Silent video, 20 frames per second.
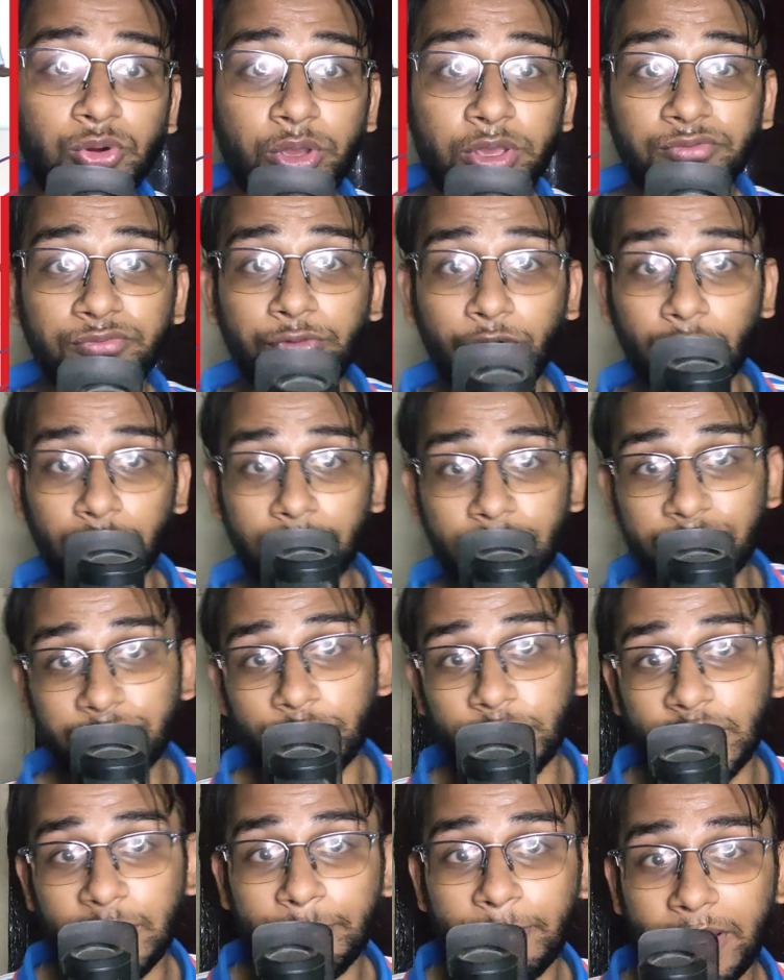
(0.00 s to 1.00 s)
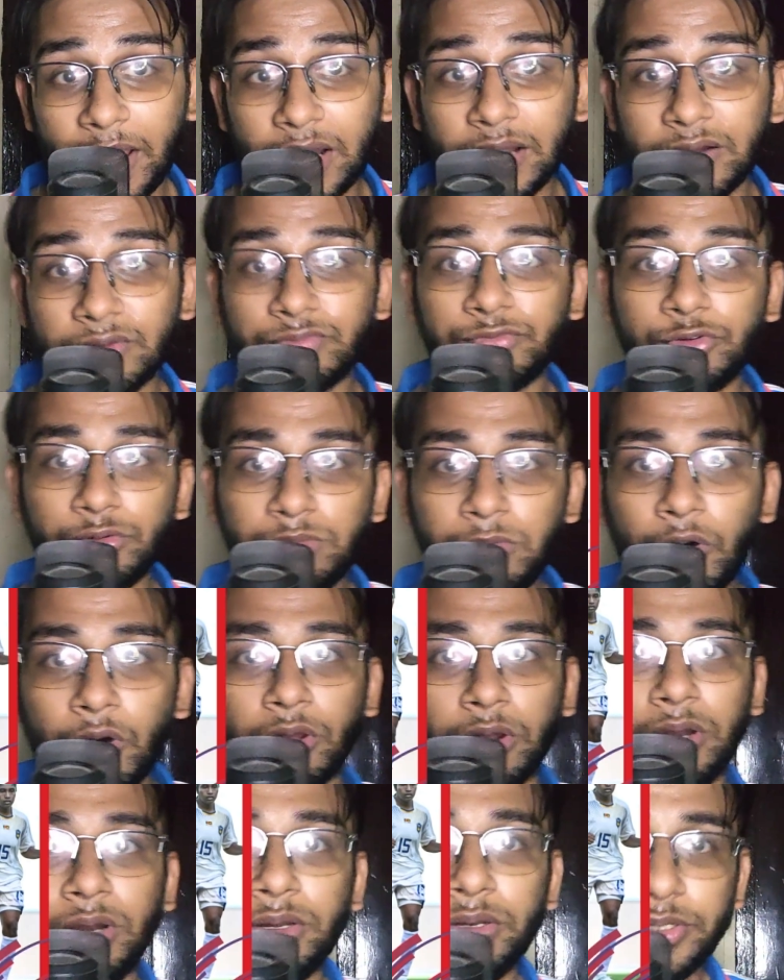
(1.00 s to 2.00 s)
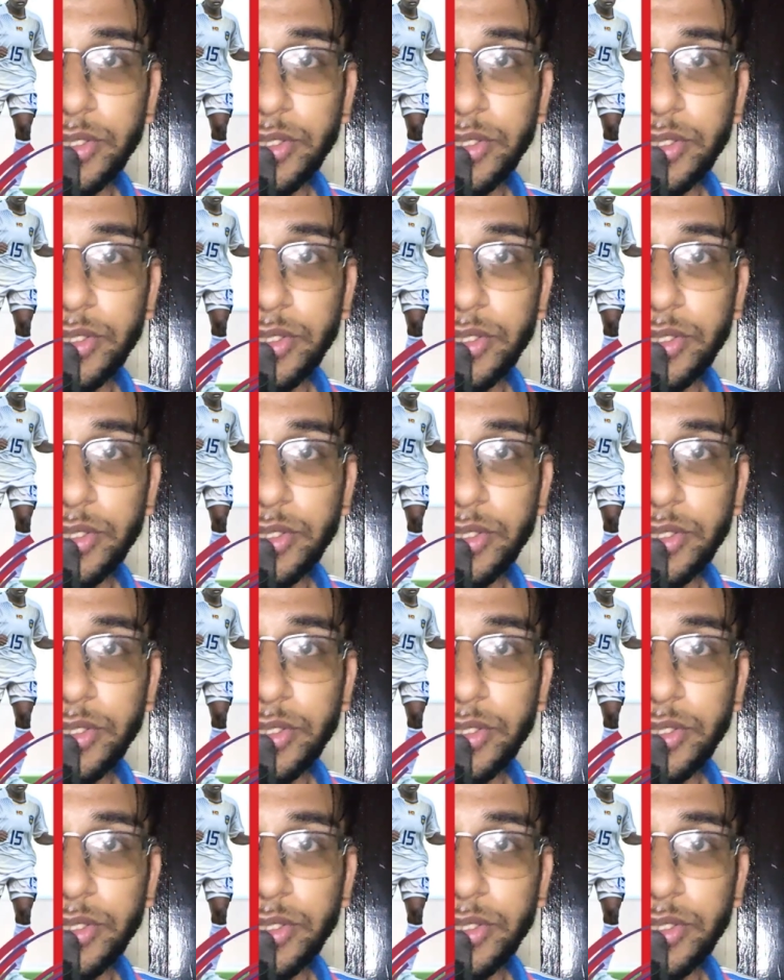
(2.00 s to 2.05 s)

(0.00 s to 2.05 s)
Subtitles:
going forward for Nepal football.